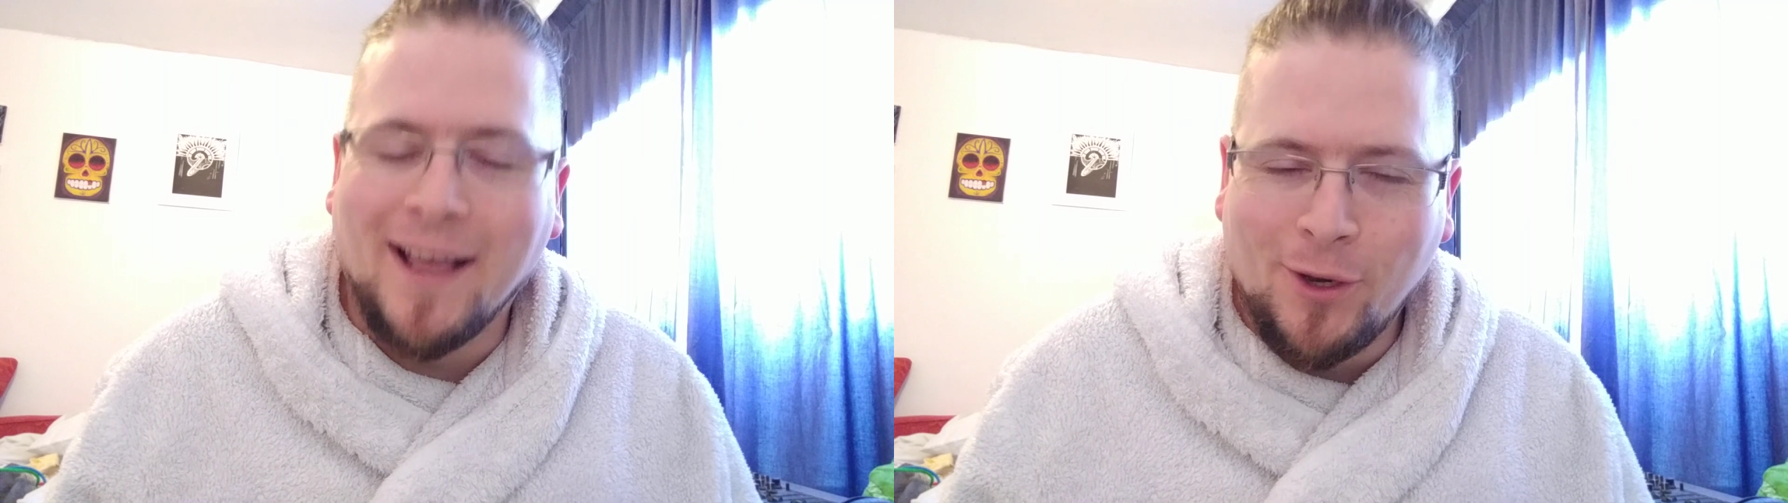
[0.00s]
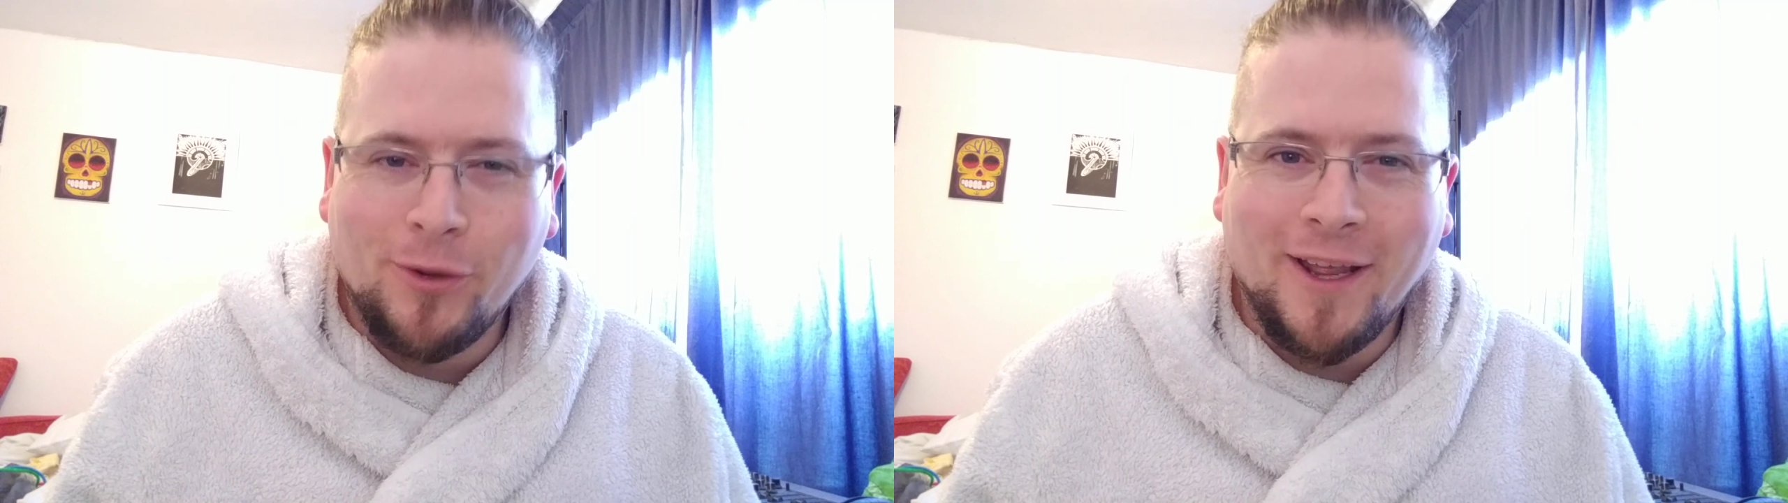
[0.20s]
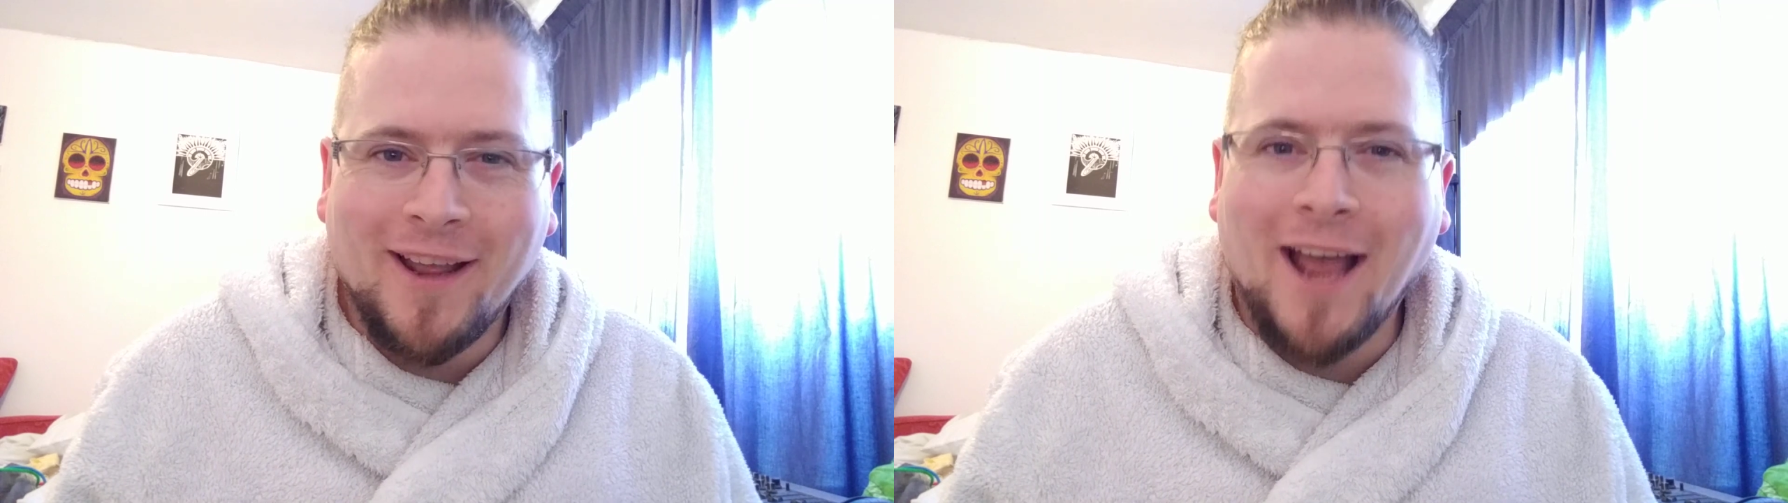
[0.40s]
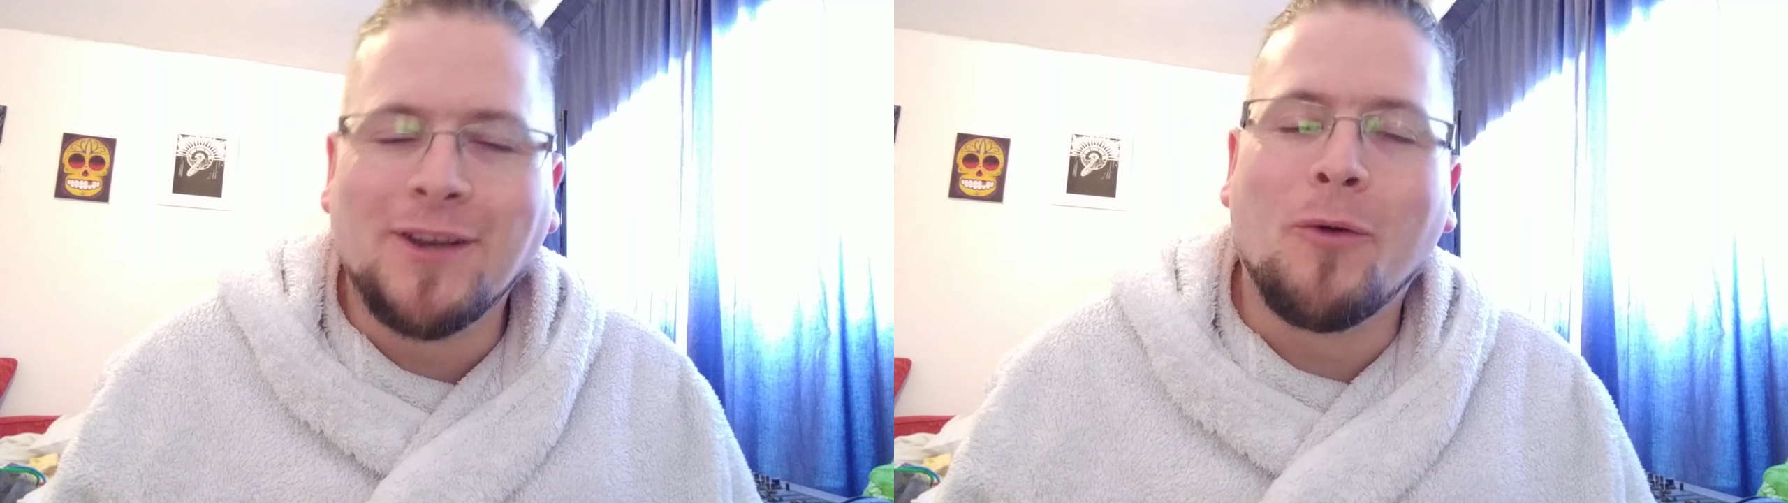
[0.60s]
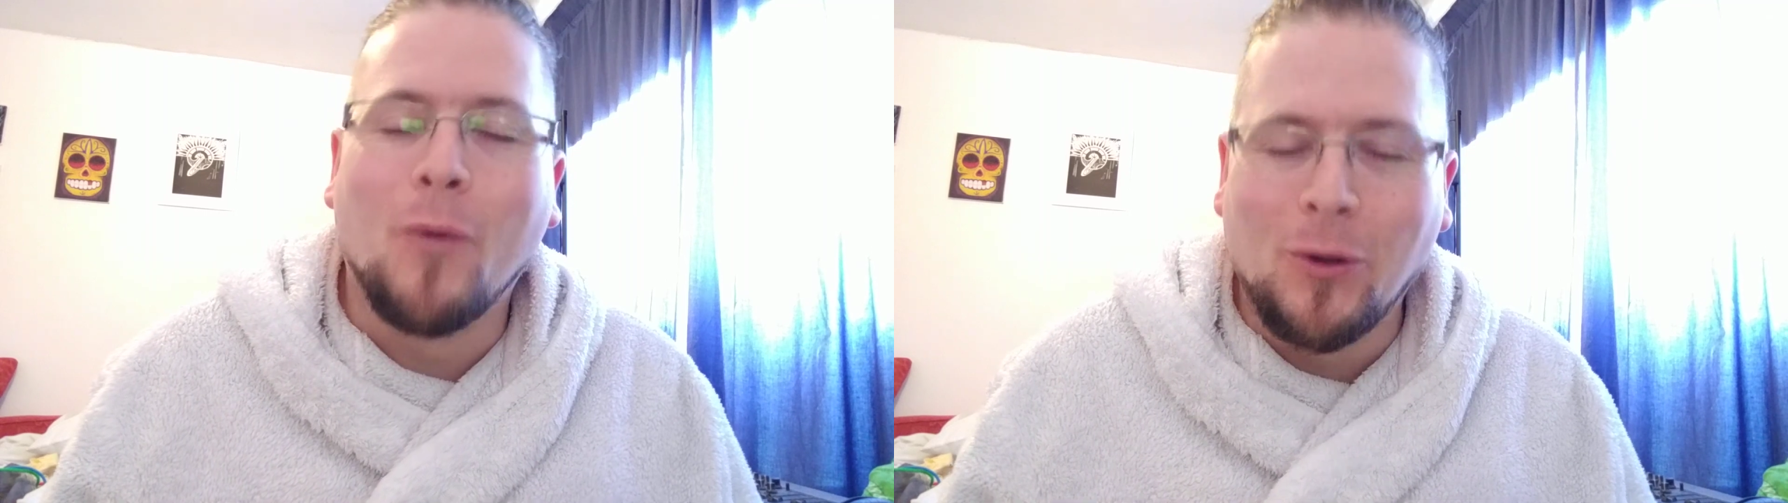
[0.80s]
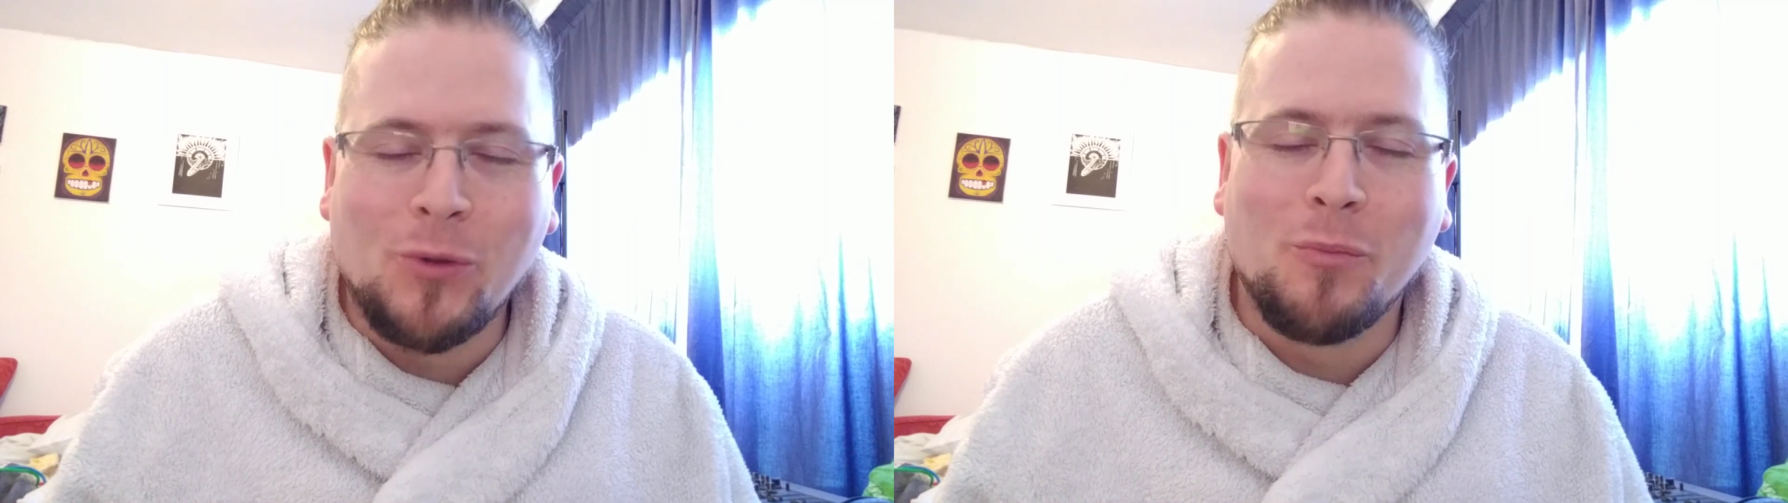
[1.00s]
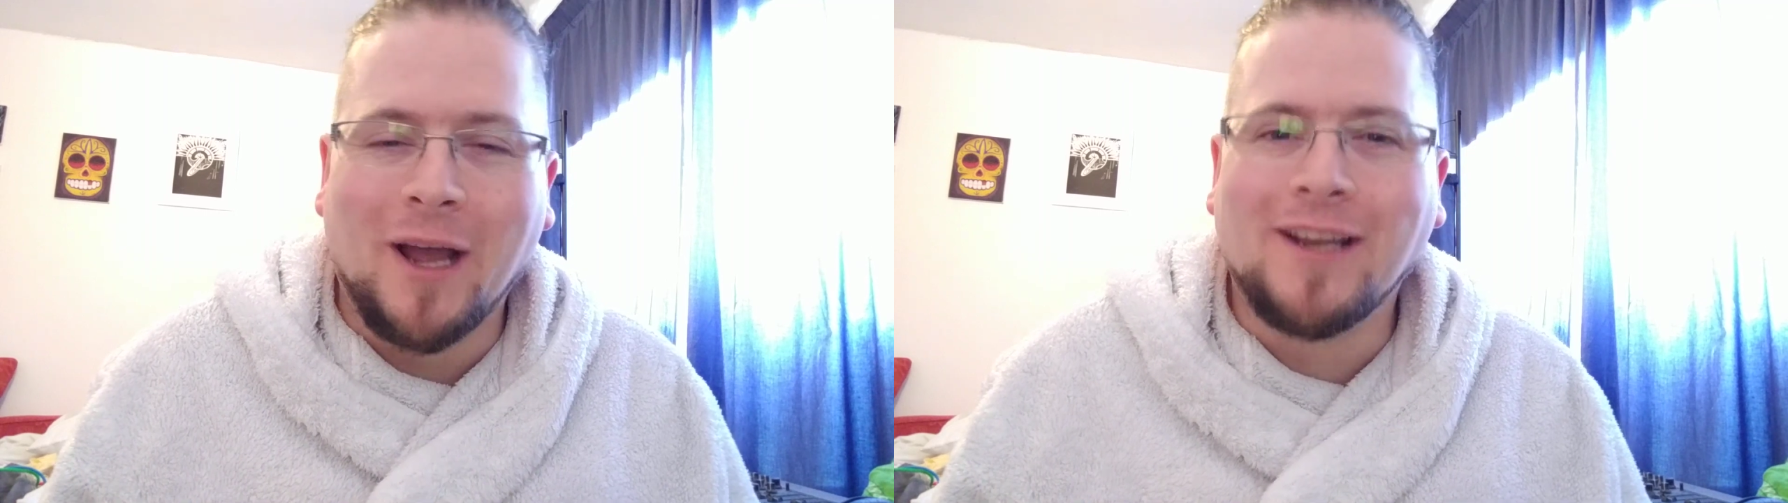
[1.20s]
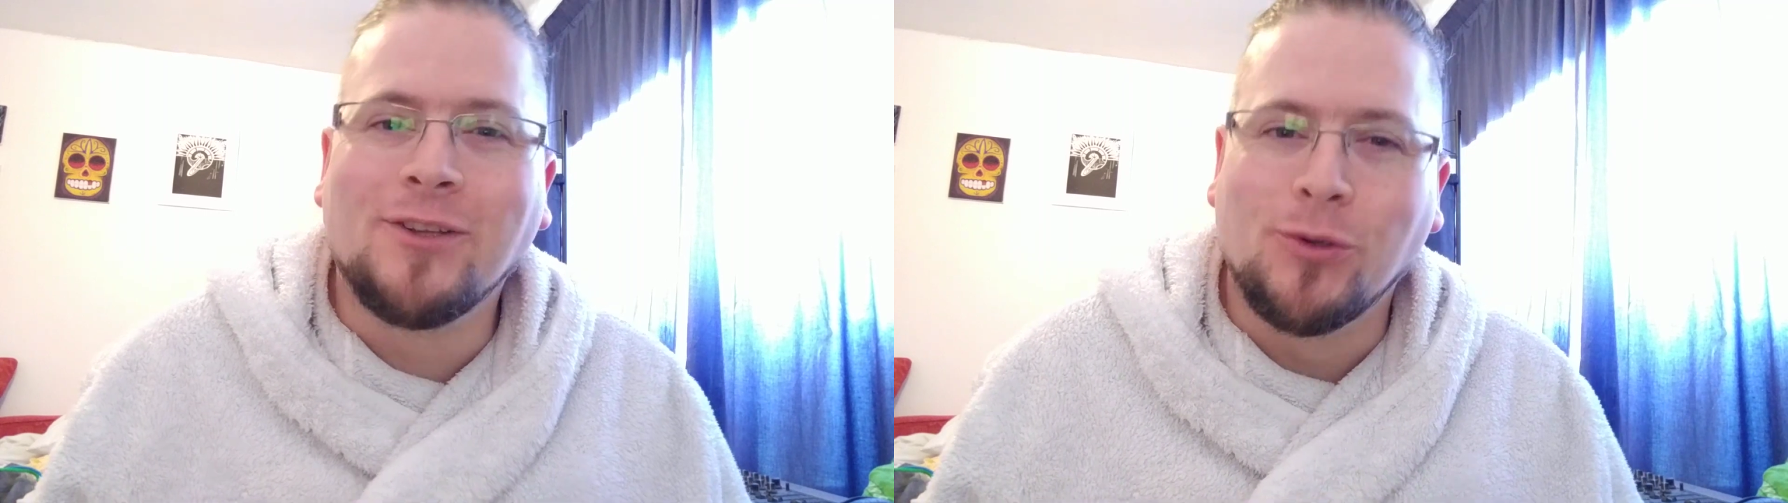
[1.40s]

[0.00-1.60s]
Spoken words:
Hello there and welcome back